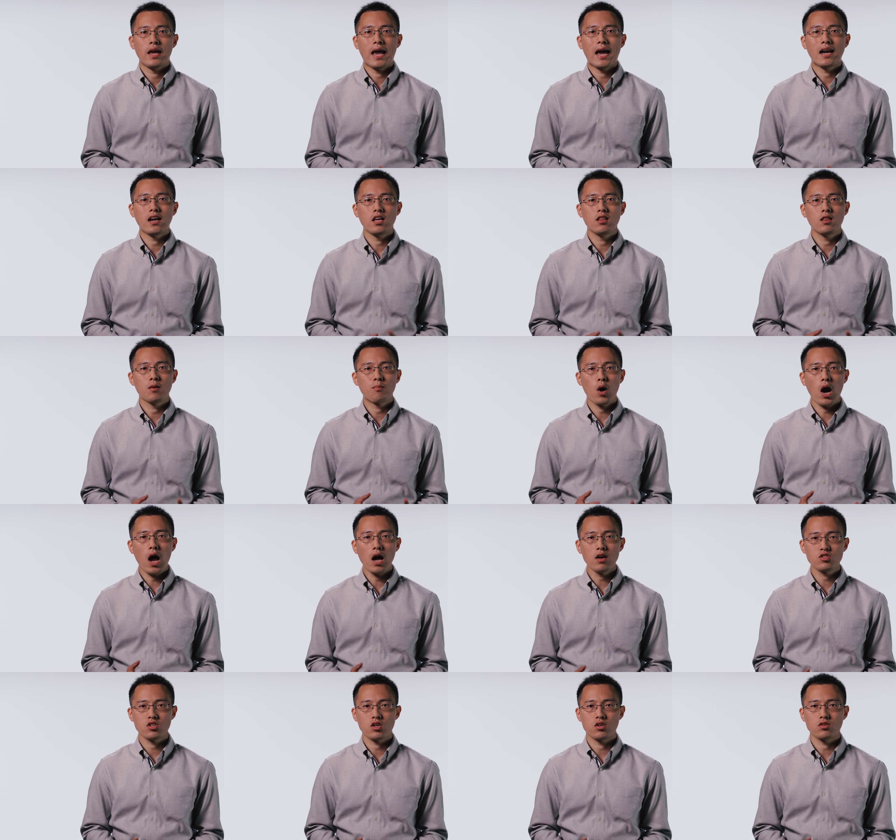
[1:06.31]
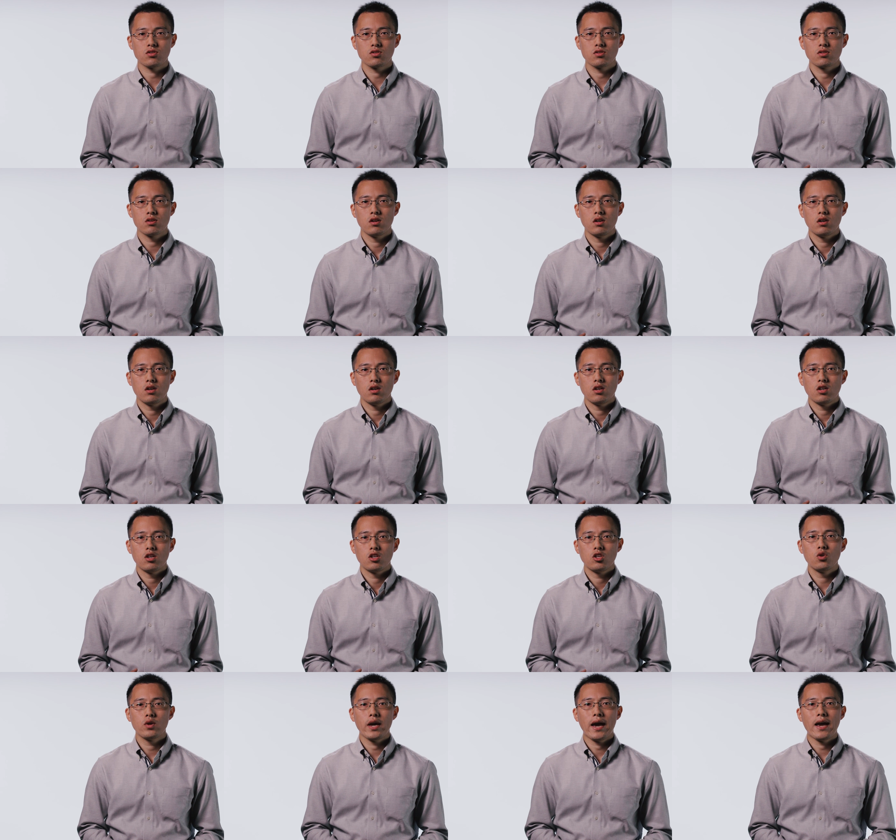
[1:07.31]
And in the process,
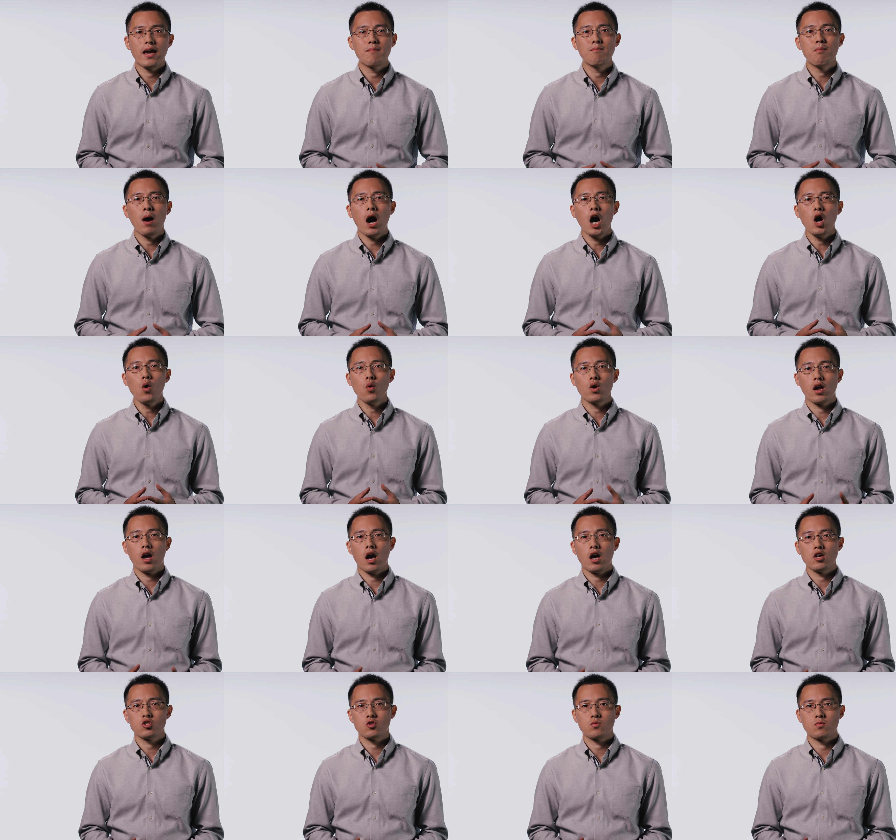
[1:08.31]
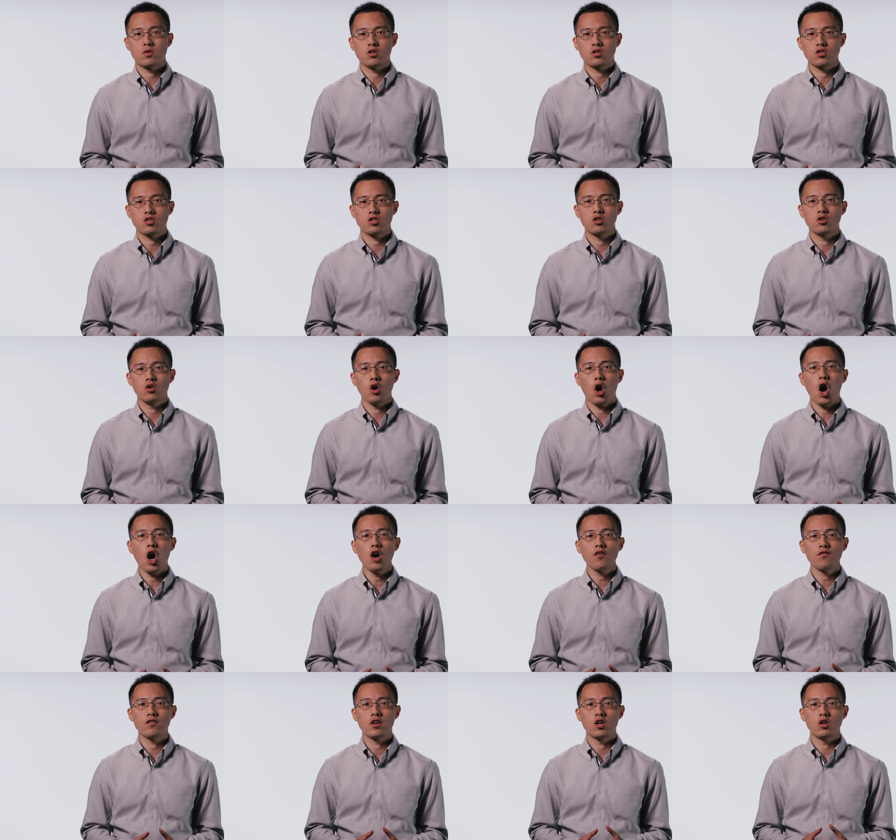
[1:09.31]
you can empower customers to
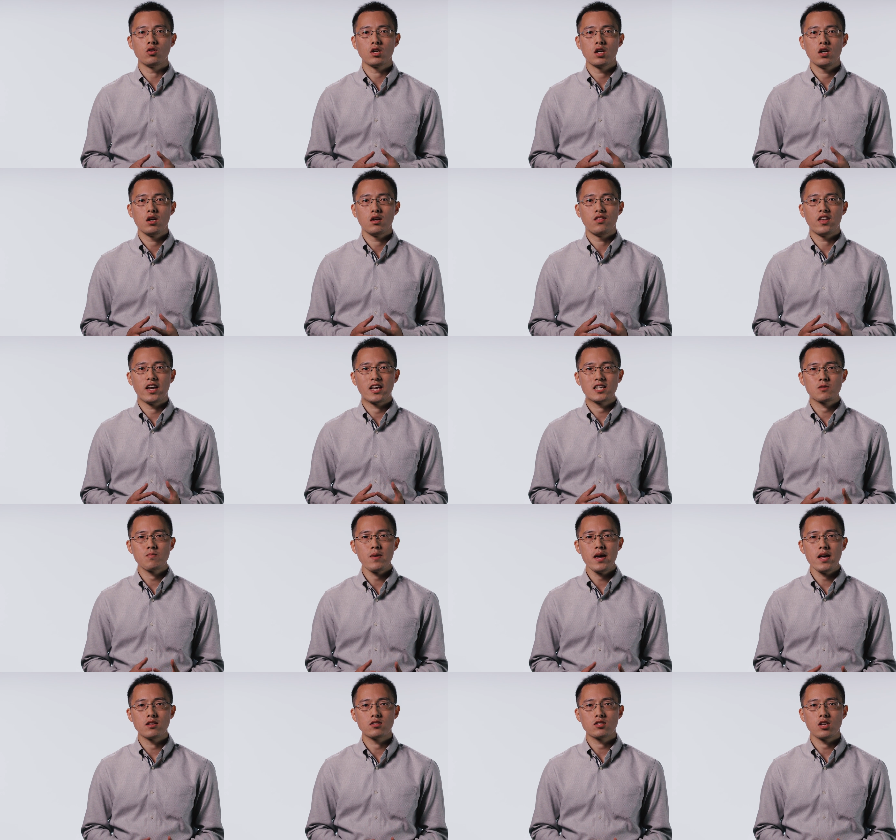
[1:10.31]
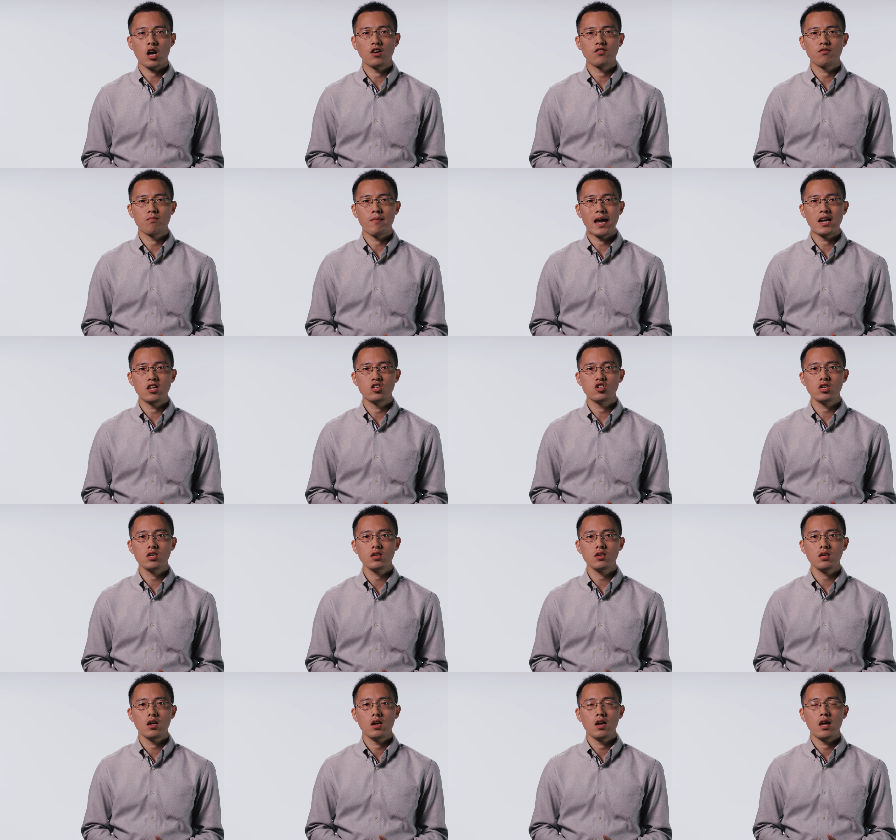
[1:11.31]
offload the expense of
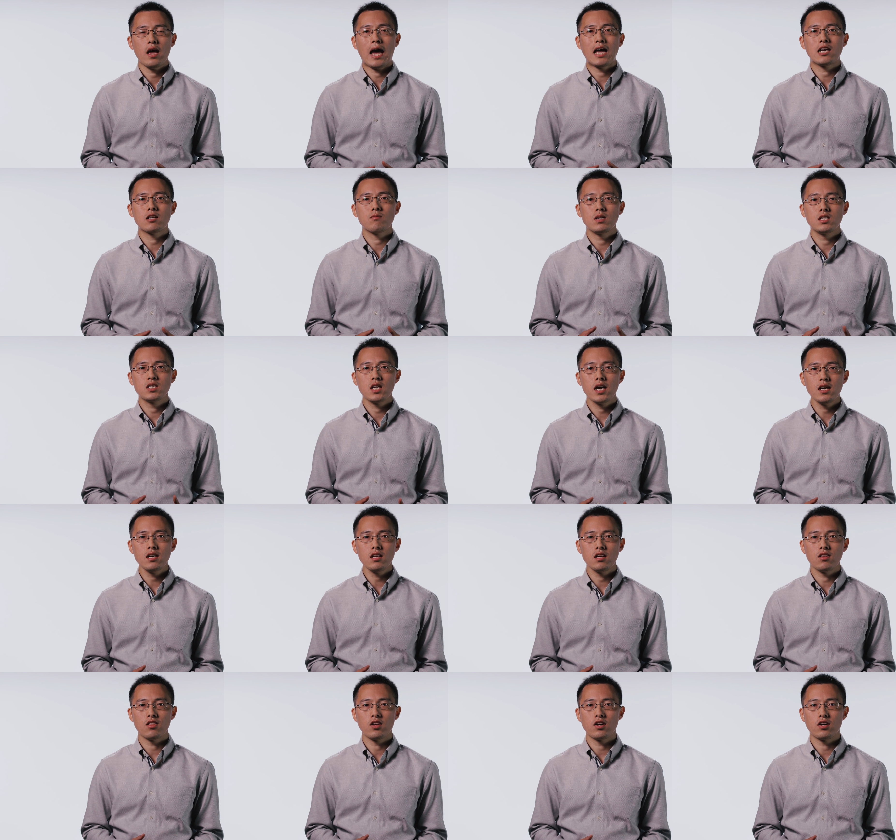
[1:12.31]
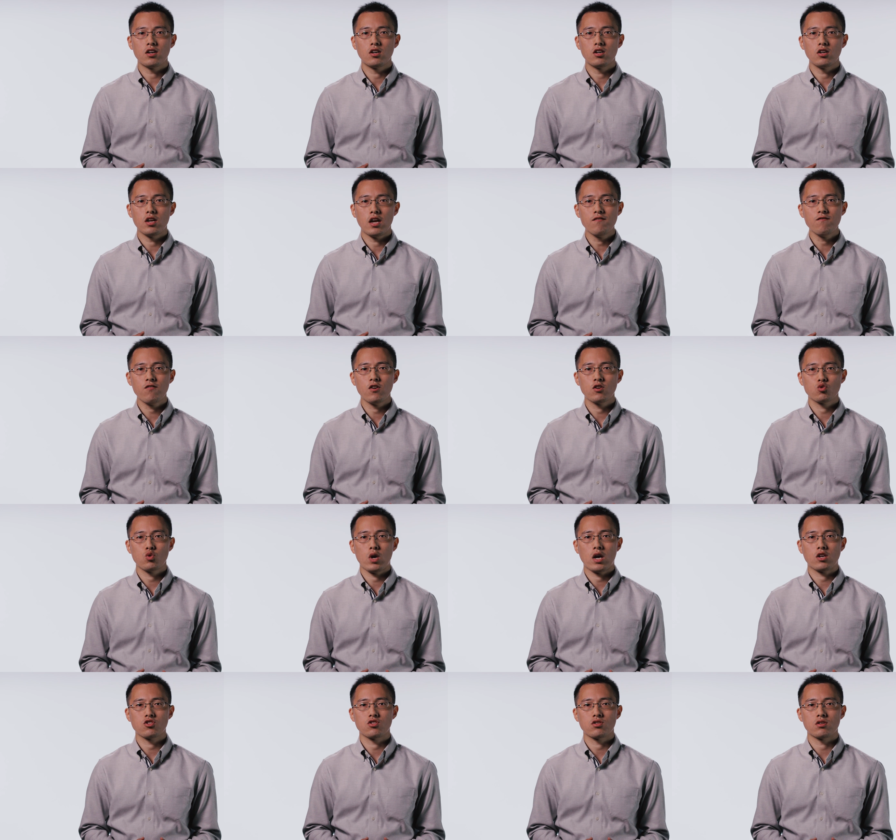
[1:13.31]
managing and maintaining their
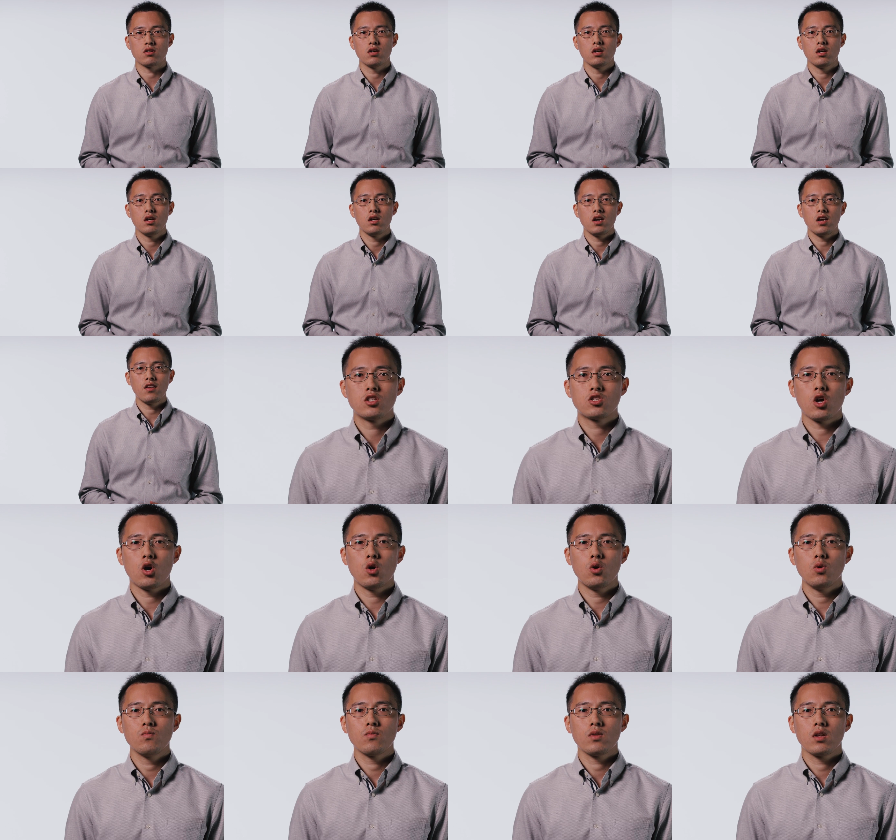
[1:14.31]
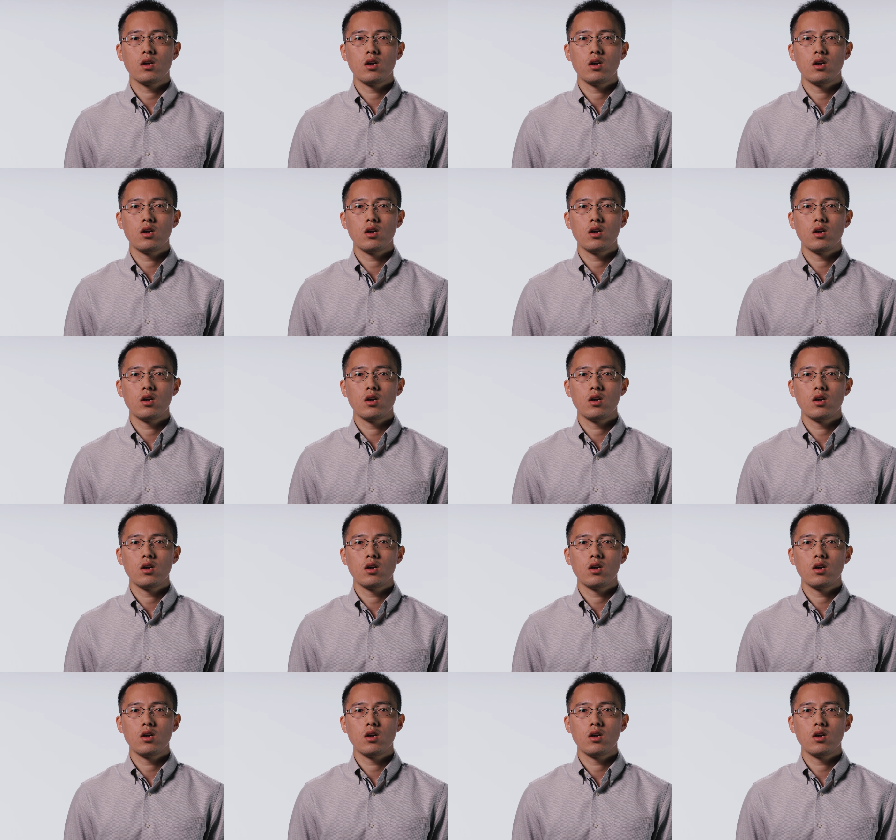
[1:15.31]
infrastructure. So,